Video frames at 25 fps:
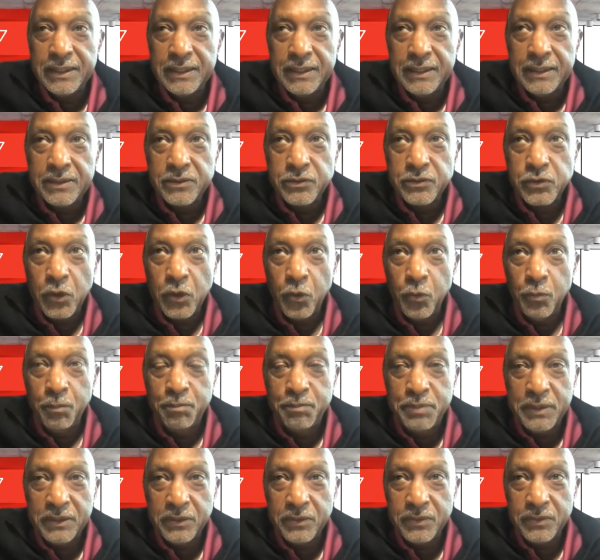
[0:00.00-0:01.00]
So
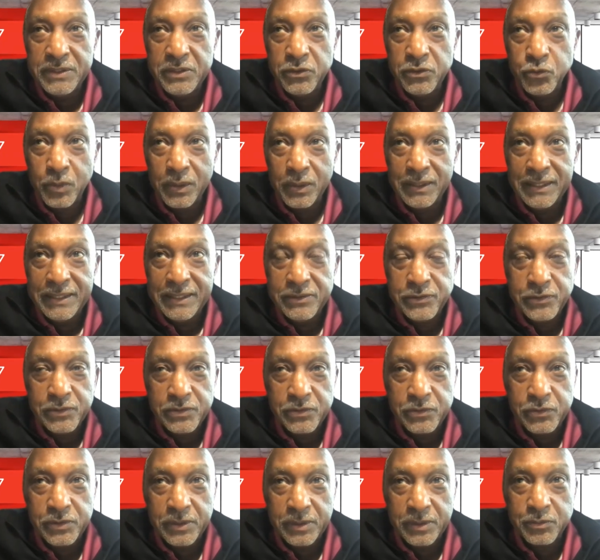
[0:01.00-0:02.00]
build these
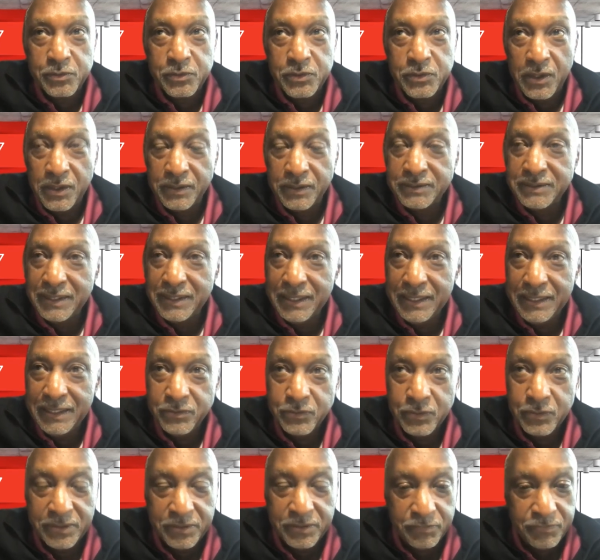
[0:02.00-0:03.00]
relationships, talk to
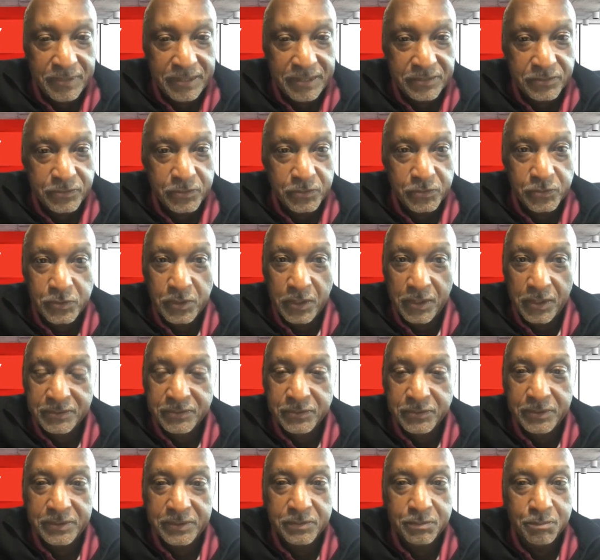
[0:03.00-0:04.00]
angel investors, talk
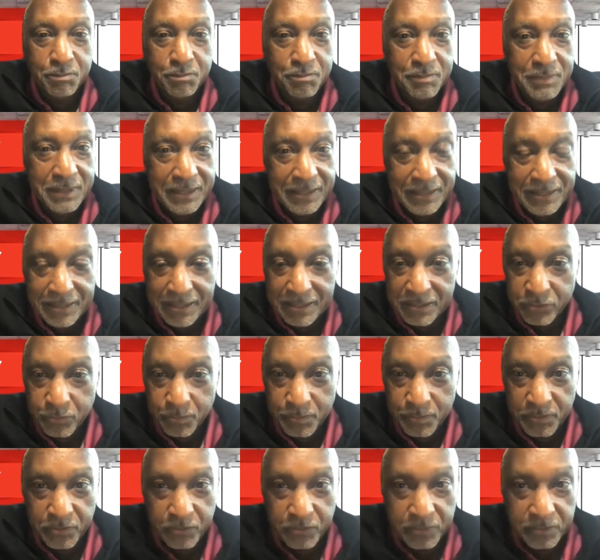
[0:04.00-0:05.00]
to as many
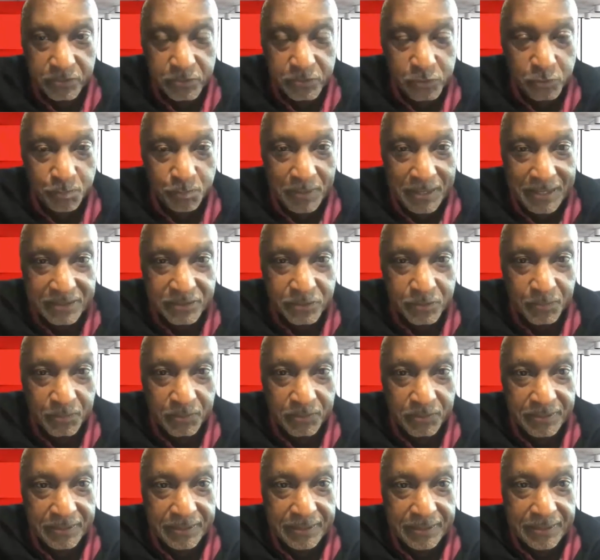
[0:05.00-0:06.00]
entrepreneurs as
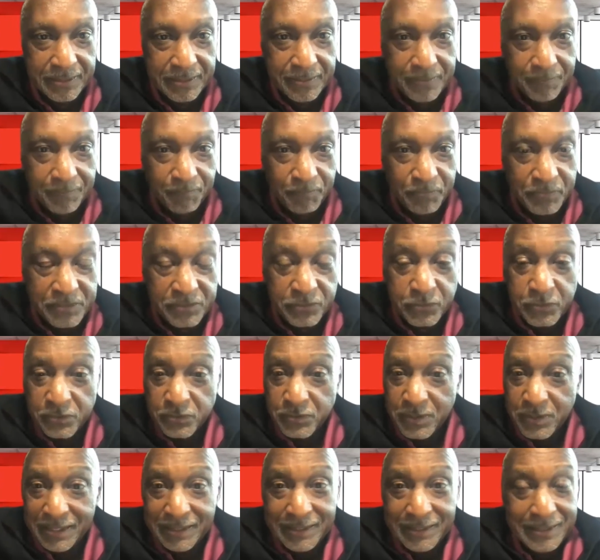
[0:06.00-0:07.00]
possible. This
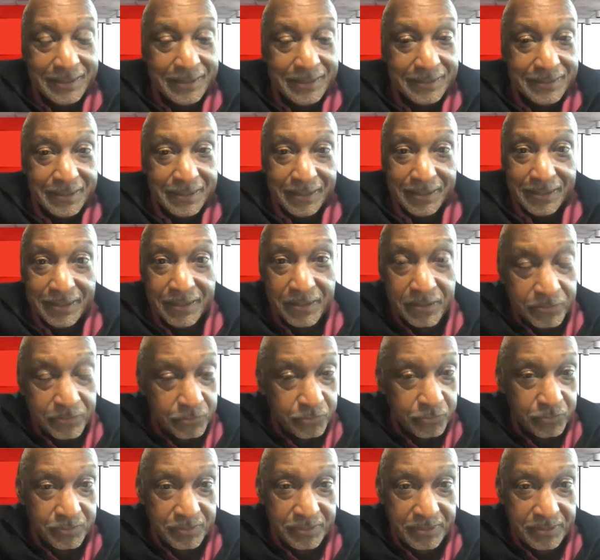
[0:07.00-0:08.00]
is like anything
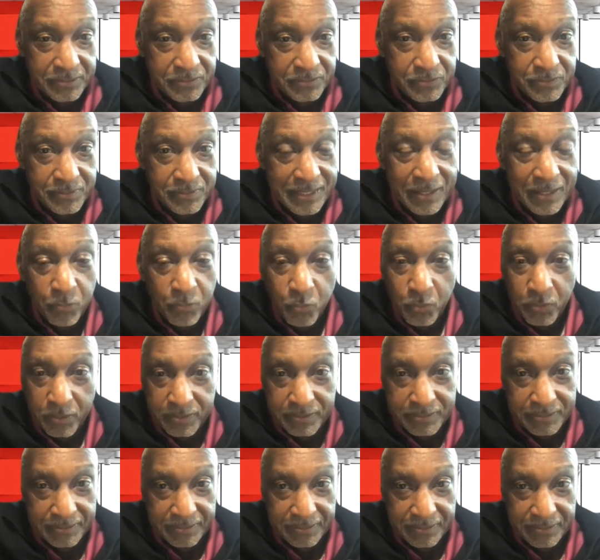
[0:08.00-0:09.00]
else. It's
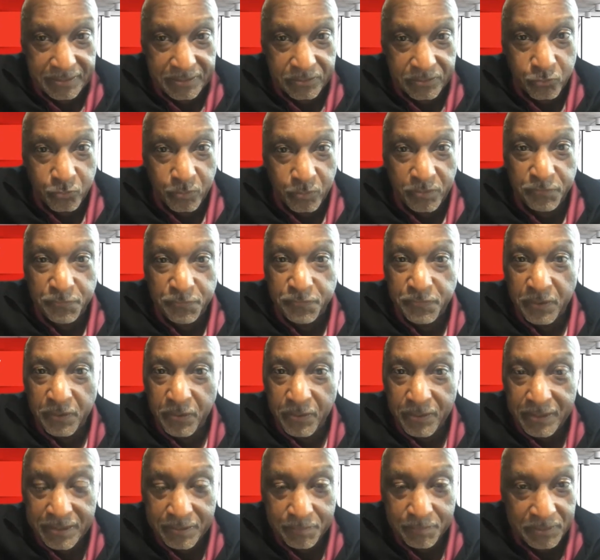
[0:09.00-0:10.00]
networking, it's
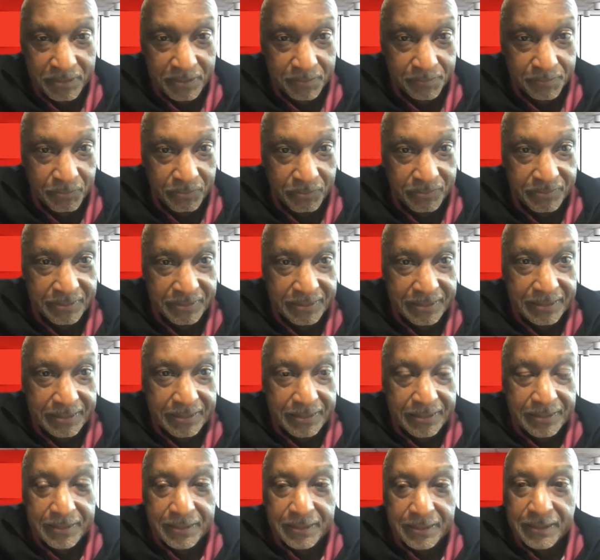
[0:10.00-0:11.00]
referring people.
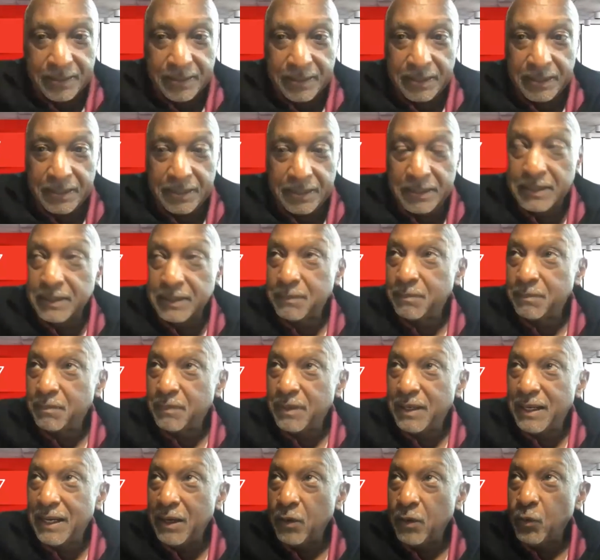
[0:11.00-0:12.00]

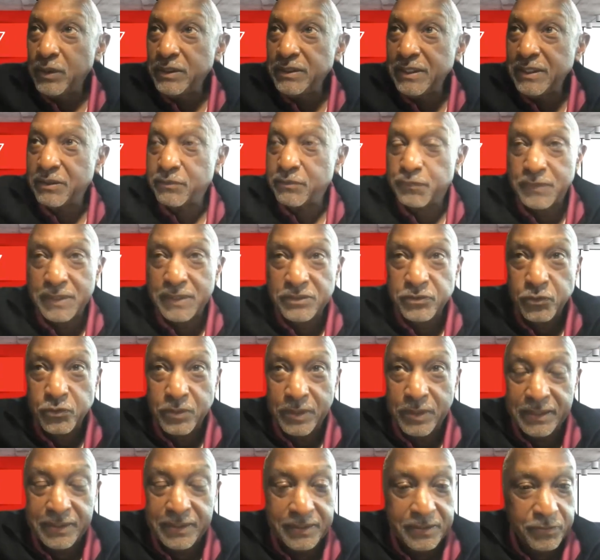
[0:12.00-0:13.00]
I wouldn't get
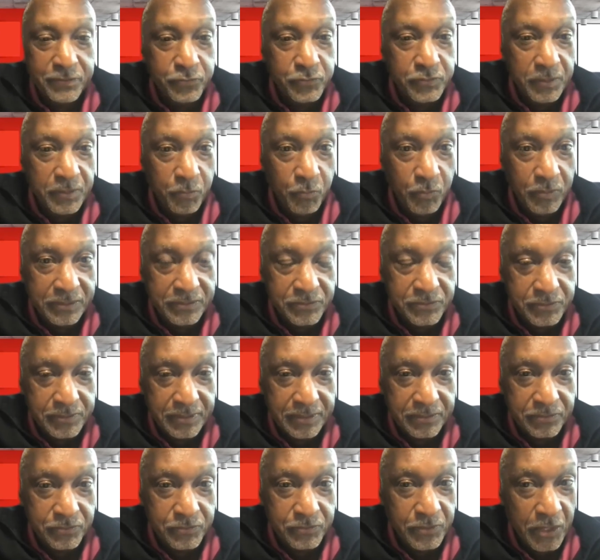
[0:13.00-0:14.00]
frustrated if someone
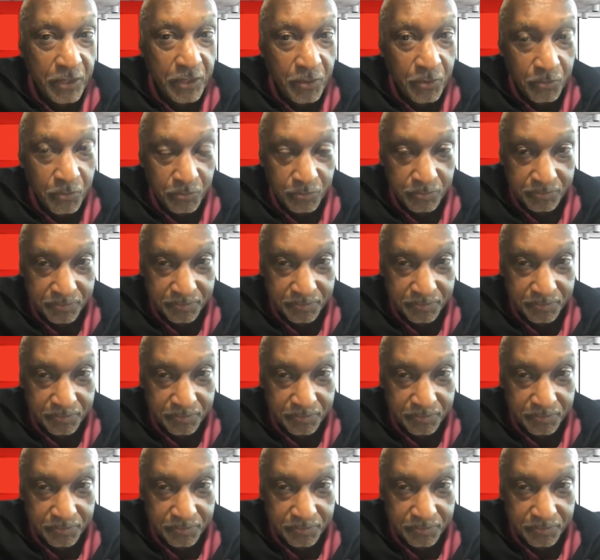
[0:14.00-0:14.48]
says no.